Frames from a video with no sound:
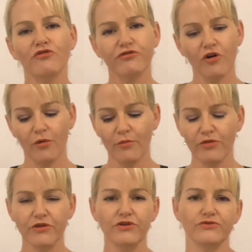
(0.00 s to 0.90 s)

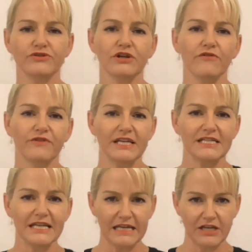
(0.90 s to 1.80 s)
from the use of
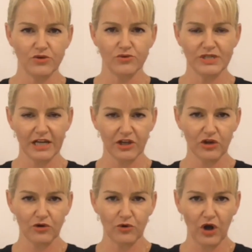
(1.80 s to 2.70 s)
these EU
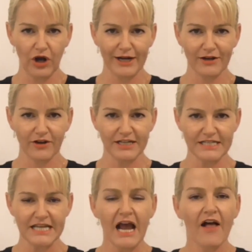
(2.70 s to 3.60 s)
technical
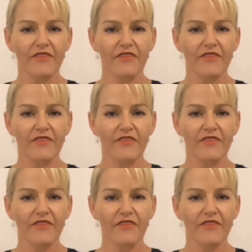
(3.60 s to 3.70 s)
guidelines.